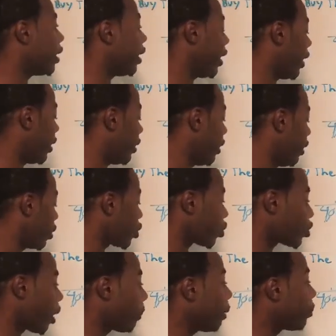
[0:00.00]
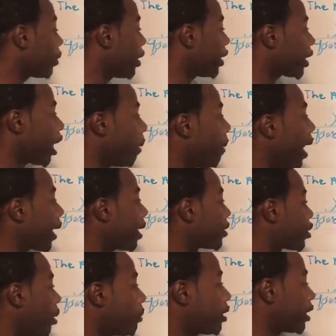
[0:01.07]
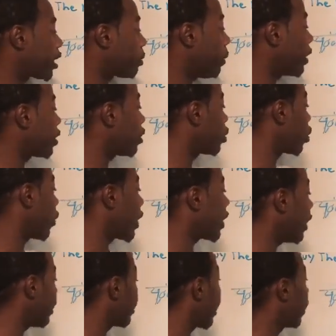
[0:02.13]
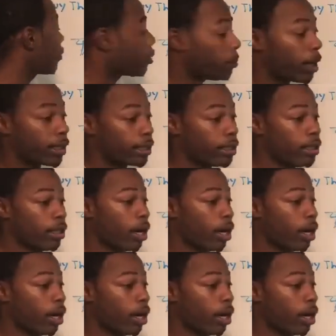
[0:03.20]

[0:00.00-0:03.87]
And so some people need to cut back on some of these expenses so they can save some money.